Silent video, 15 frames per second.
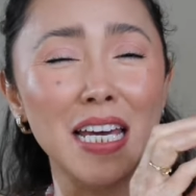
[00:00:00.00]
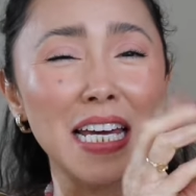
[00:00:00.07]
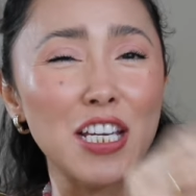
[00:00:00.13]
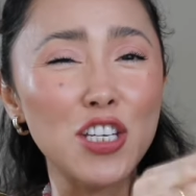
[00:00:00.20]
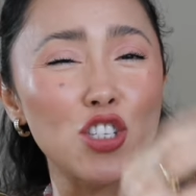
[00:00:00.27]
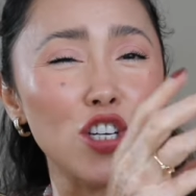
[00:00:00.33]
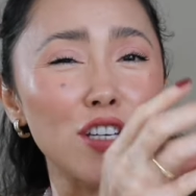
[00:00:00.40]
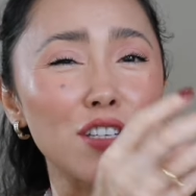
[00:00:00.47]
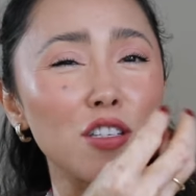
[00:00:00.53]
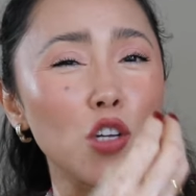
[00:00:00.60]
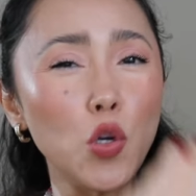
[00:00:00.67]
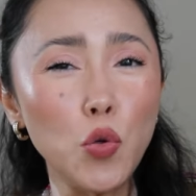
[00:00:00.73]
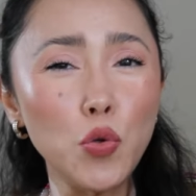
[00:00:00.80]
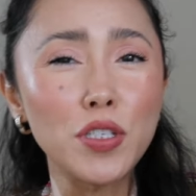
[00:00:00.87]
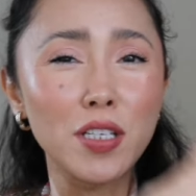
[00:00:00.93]
it just
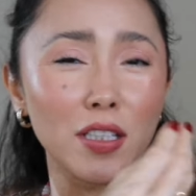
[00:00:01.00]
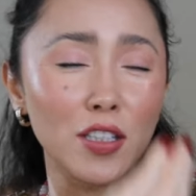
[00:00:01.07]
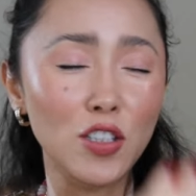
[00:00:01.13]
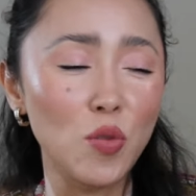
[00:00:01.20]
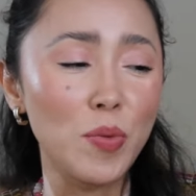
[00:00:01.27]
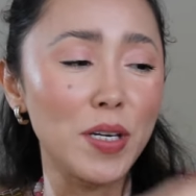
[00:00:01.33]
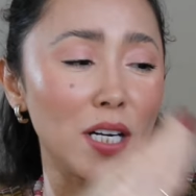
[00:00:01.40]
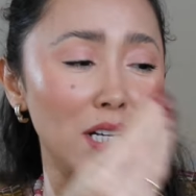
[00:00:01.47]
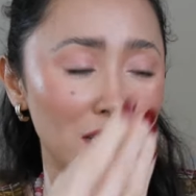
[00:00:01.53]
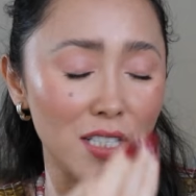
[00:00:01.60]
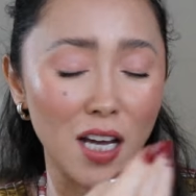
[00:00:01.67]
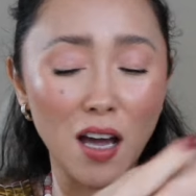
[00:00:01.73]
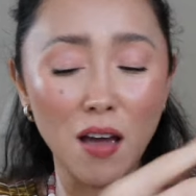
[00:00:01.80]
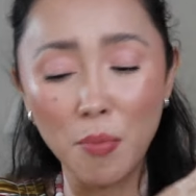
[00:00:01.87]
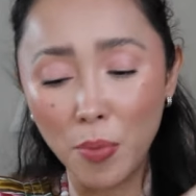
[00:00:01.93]
loses a little bit at a
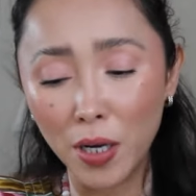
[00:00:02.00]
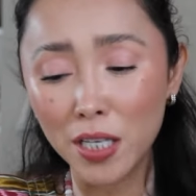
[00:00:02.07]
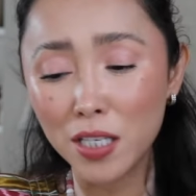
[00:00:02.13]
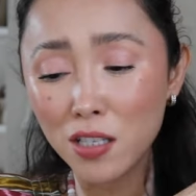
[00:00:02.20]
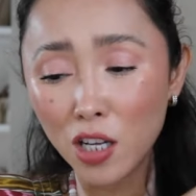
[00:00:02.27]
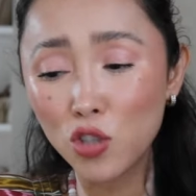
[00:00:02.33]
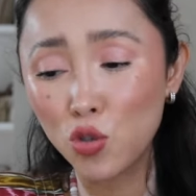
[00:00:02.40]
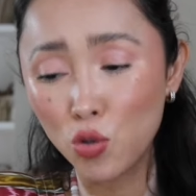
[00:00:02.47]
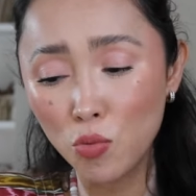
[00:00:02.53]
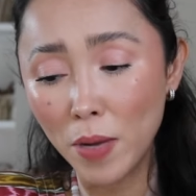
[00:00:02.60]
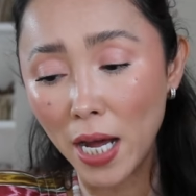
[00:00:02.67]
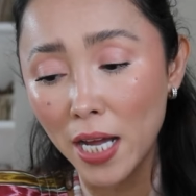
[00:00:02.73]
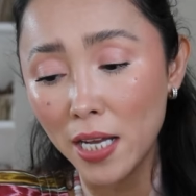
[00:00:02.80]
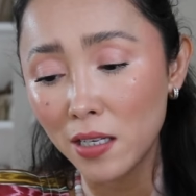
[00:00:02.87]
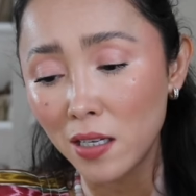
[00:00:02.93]
time, but it's not too
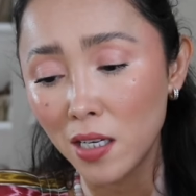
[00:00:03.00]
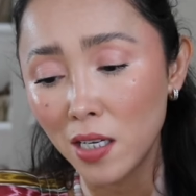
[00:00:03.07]
bad